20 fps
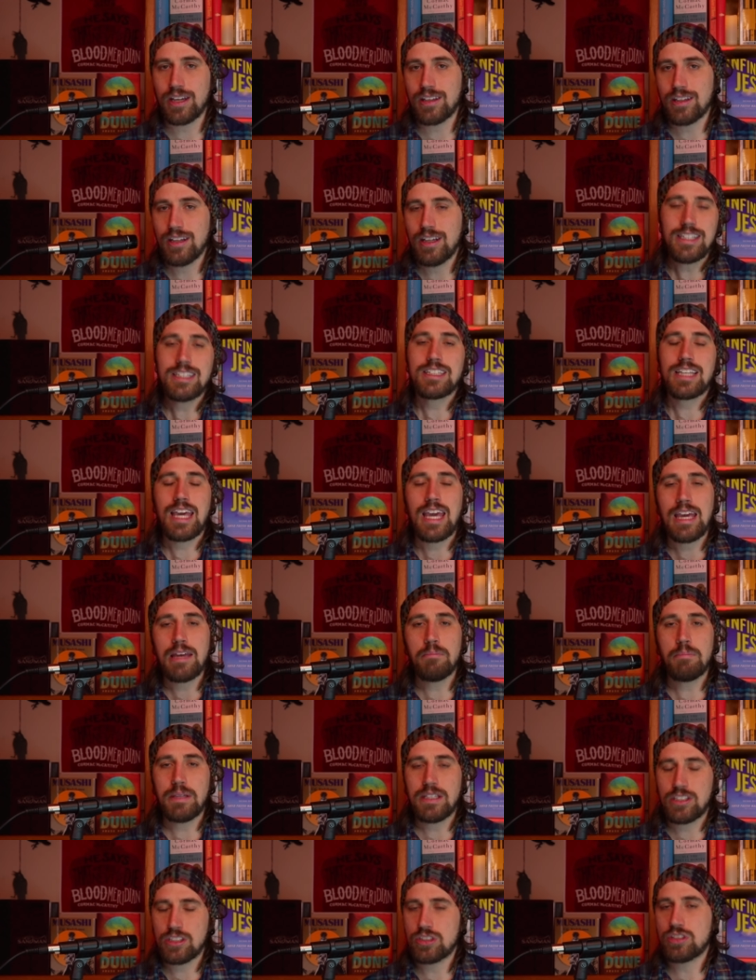great. This can
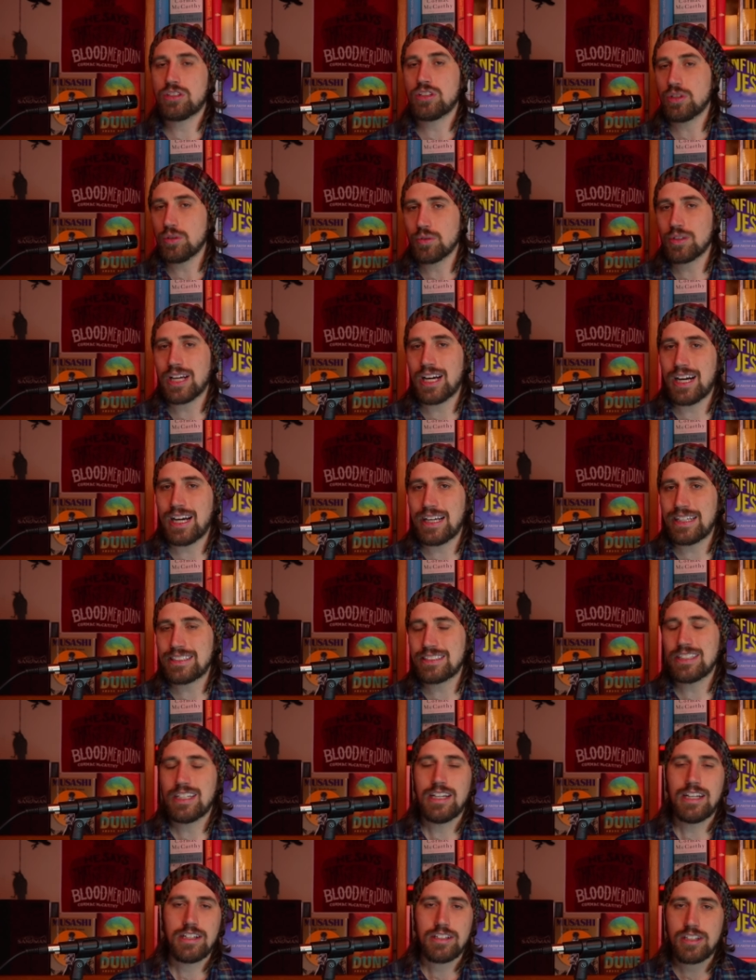be just two guys
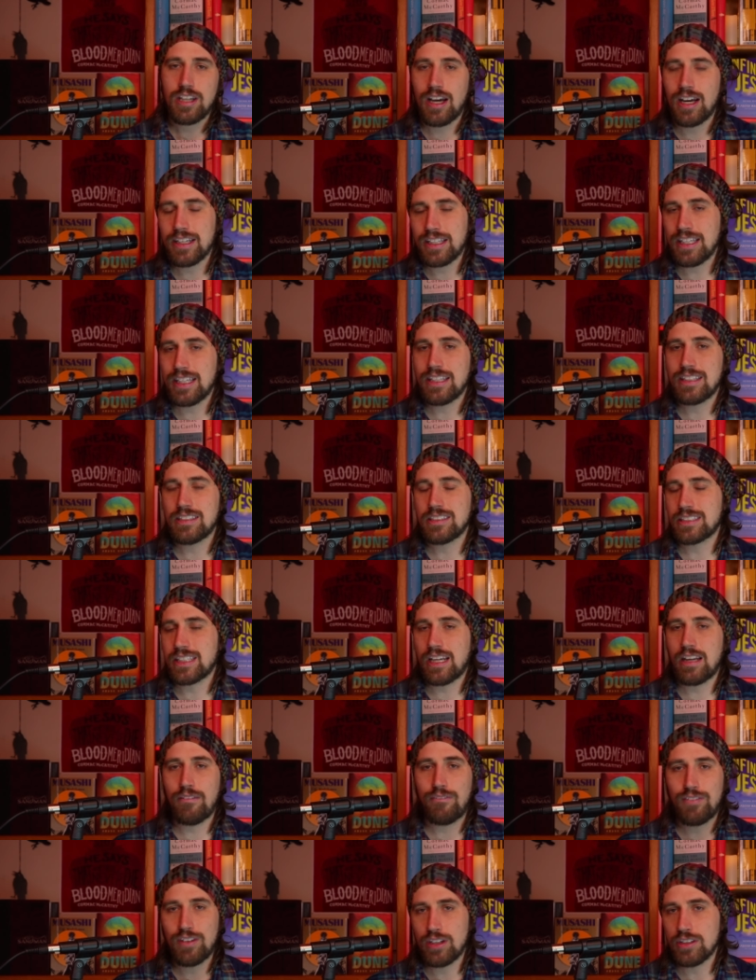talking in this
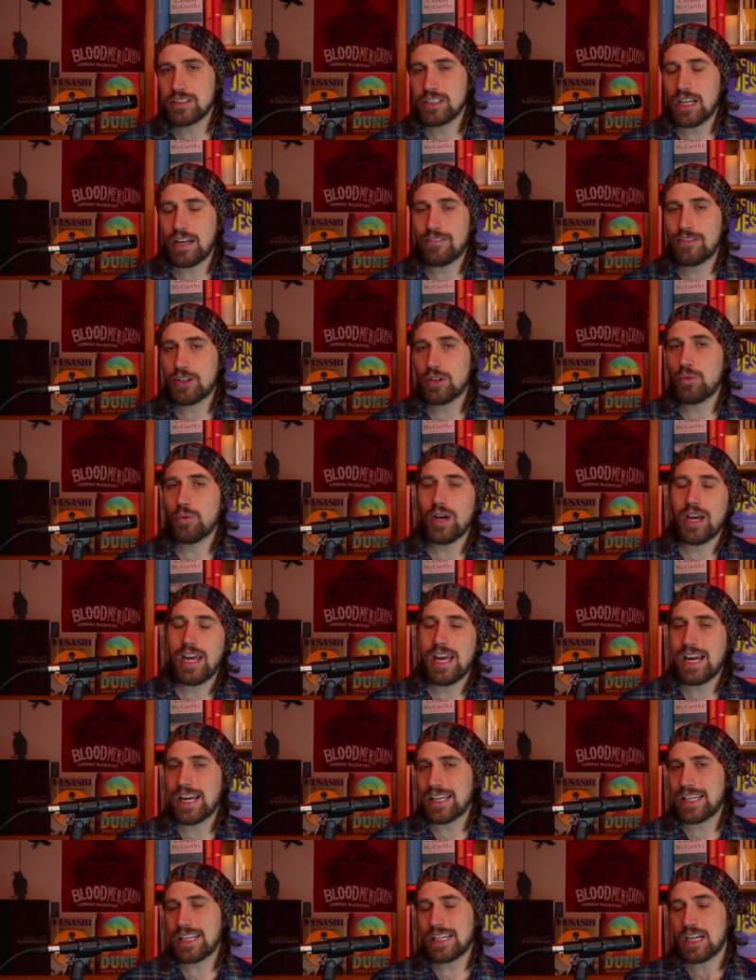kind of philosophical way.
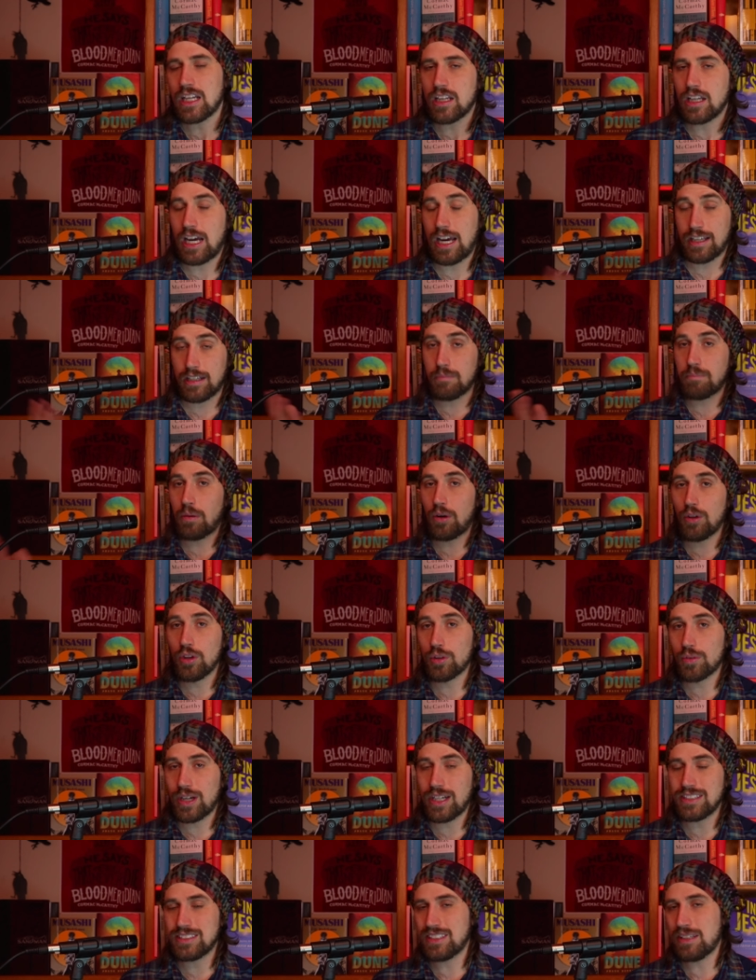I can kind of I could
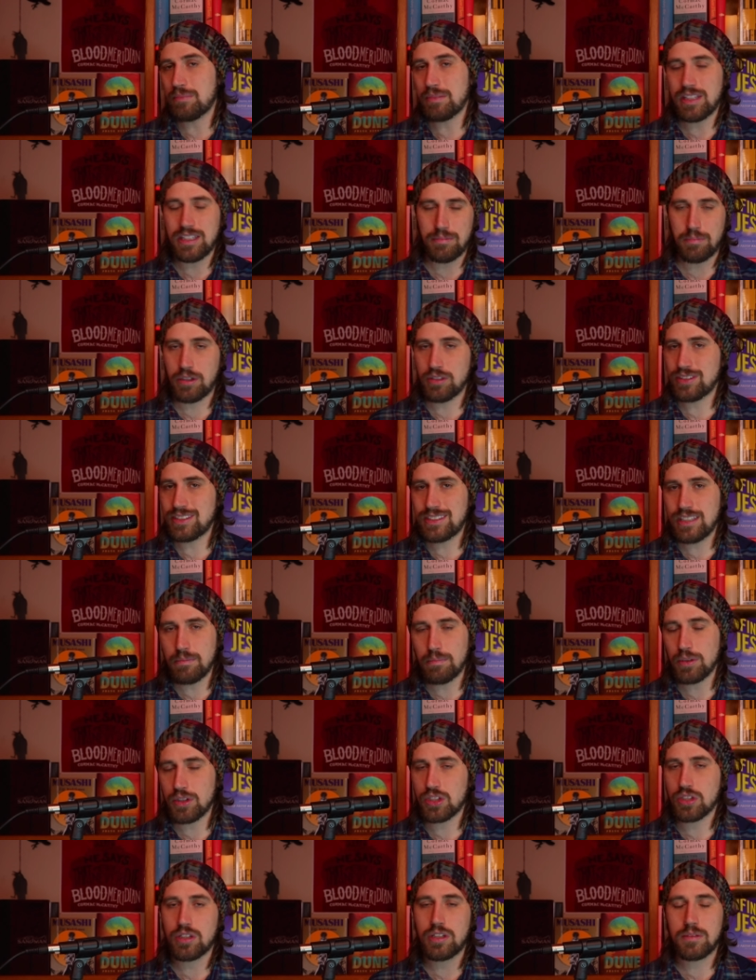polarize them in the most
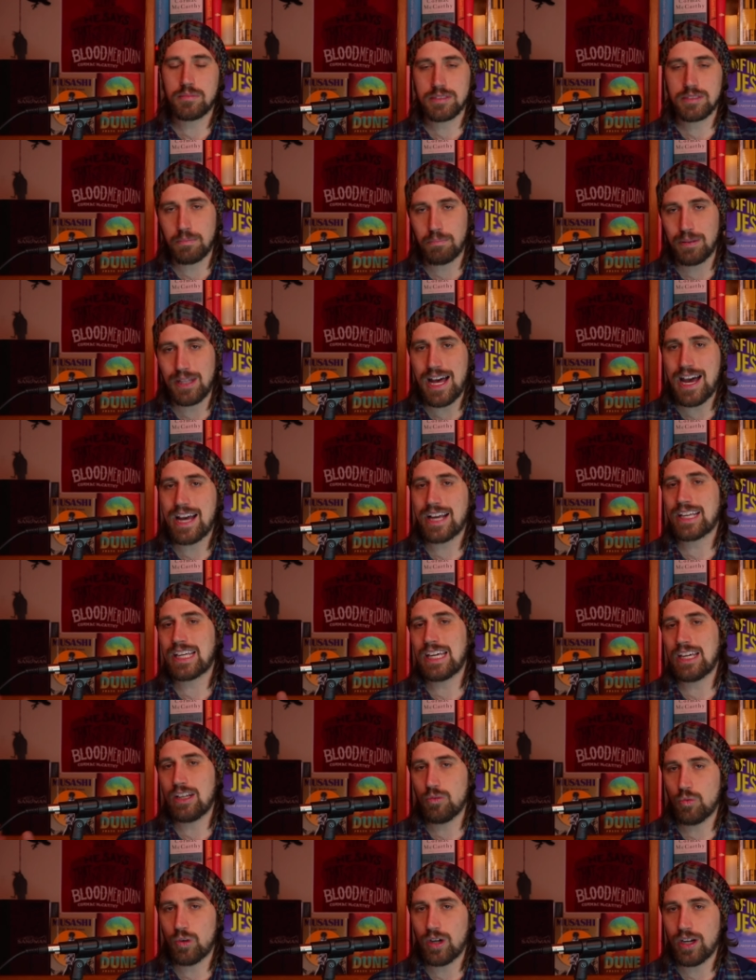simple terms, black
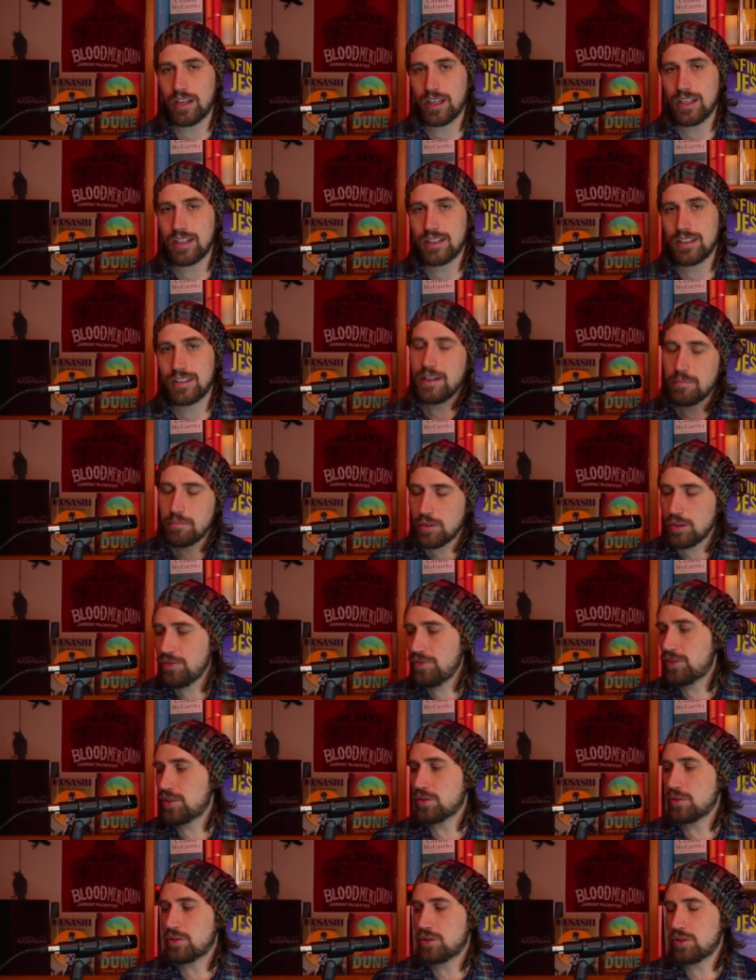and white, and move
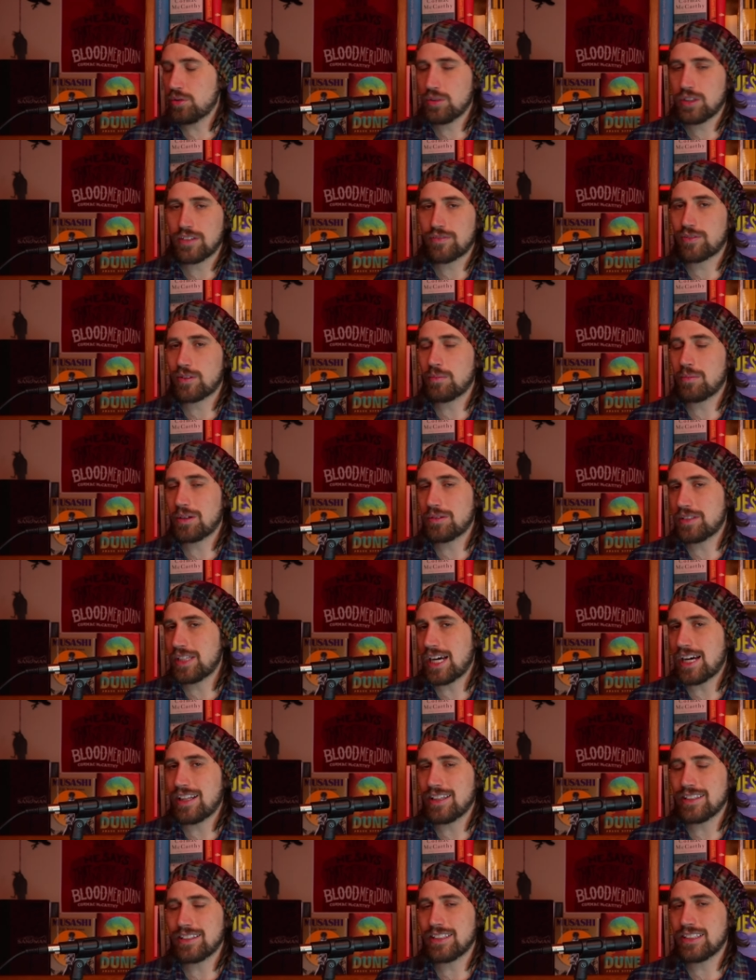through two different
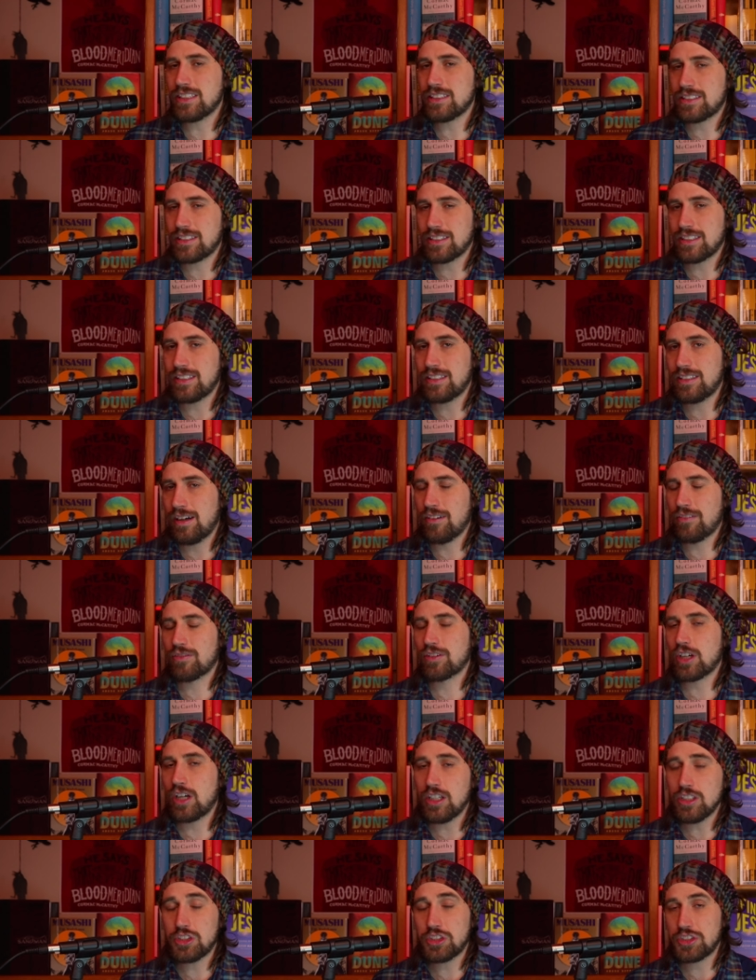modalities of
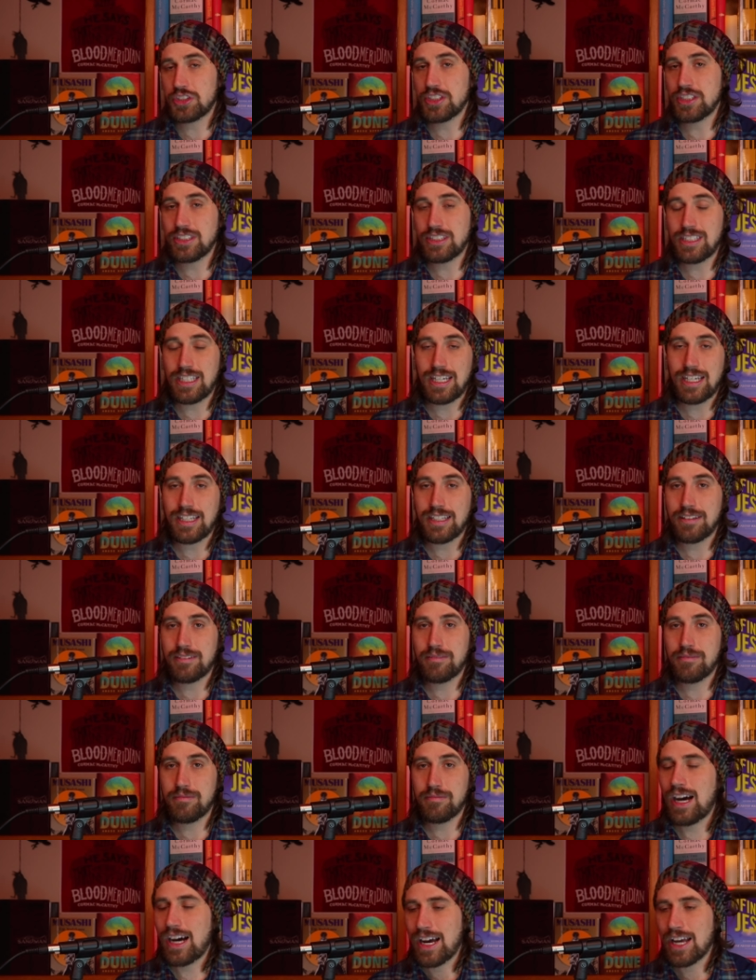consciousness that
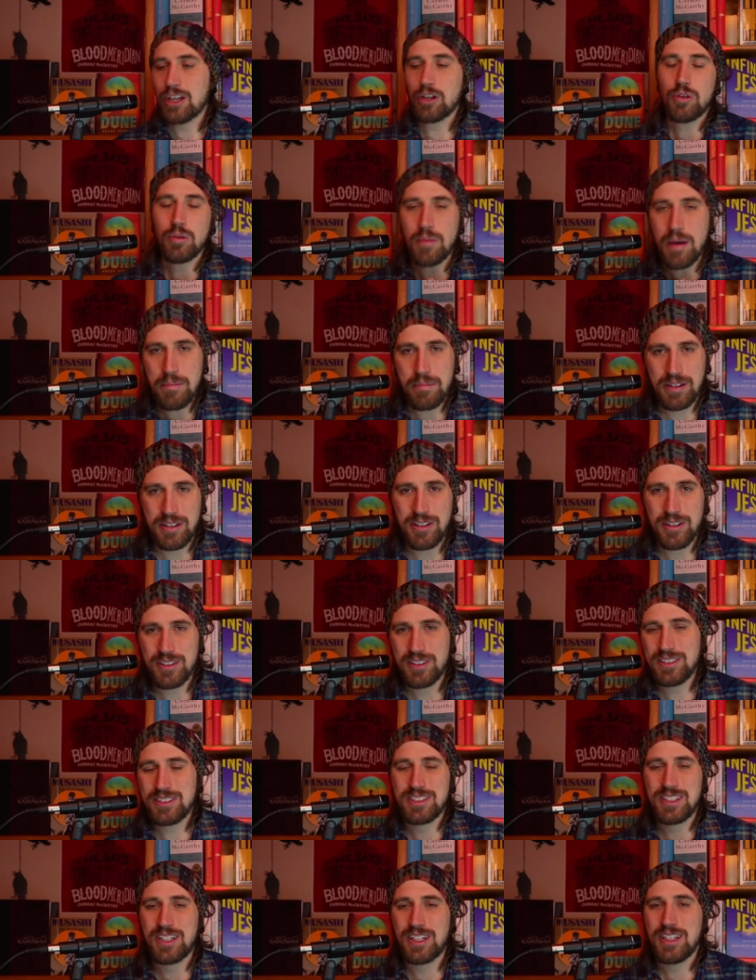I, Cormac McCarthy,
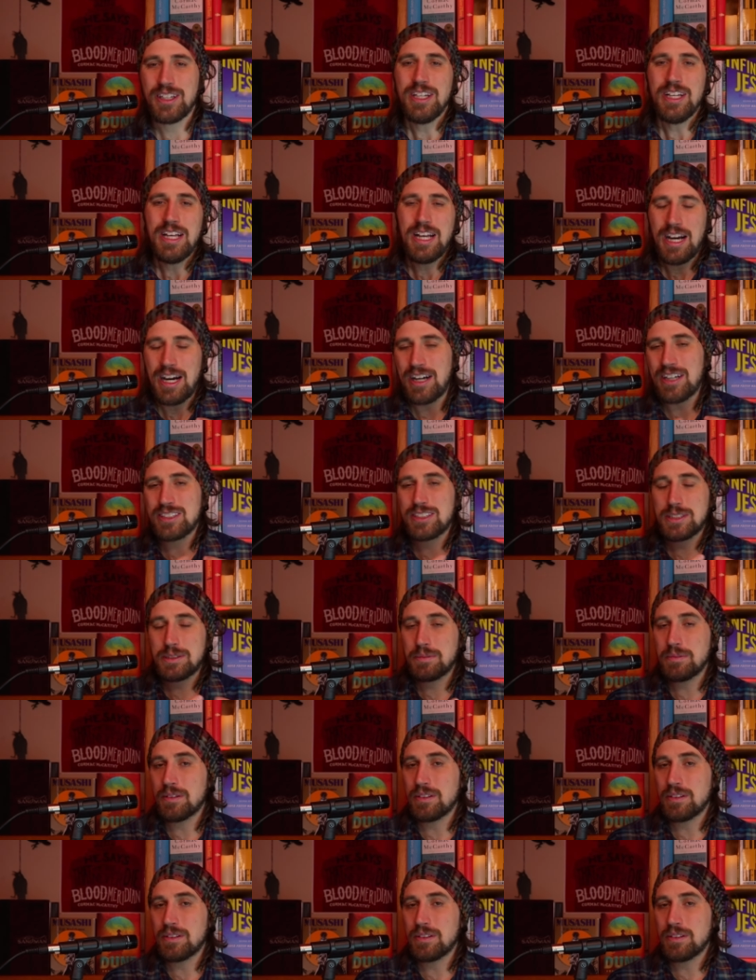sorry, uh,